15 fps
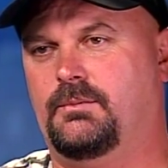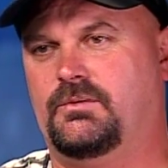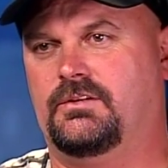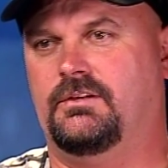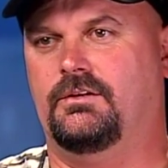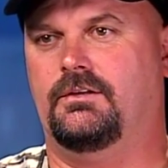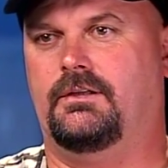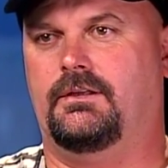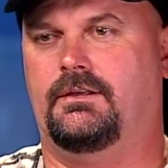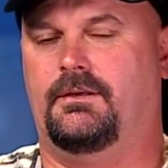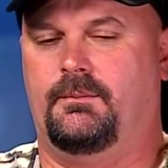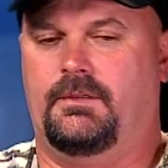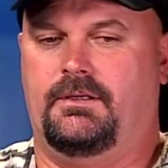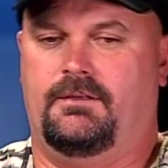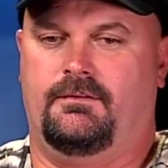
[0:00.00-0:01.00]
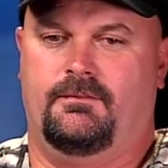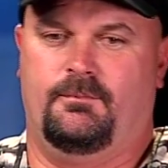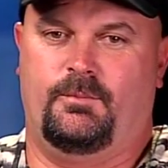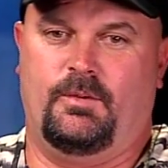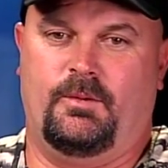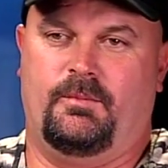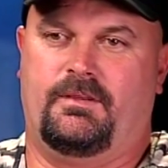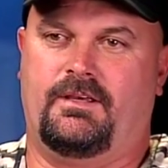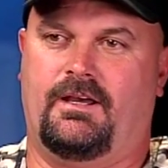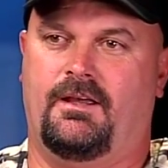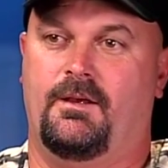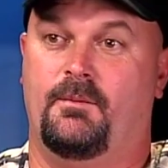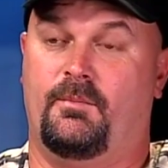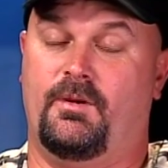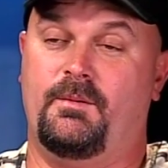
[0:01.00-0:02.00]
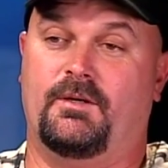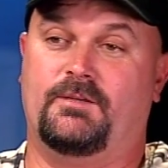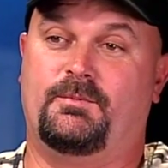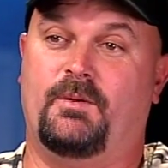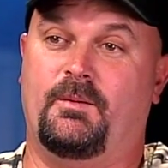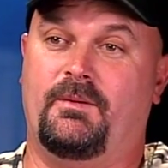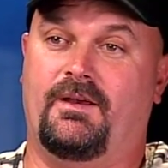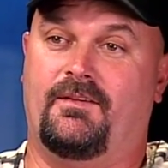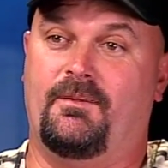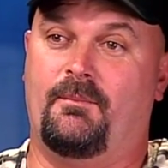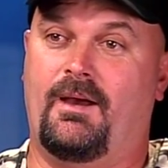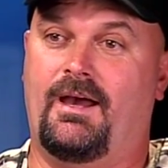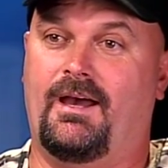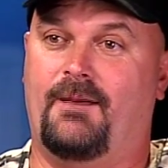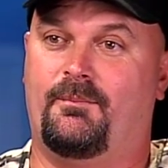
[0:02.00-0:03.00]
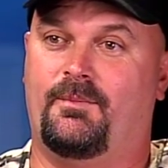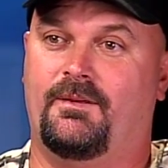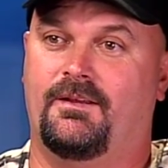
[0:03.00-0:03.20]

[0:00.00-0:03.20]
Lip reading: Absolutely. I mean, pretty much put me on the map.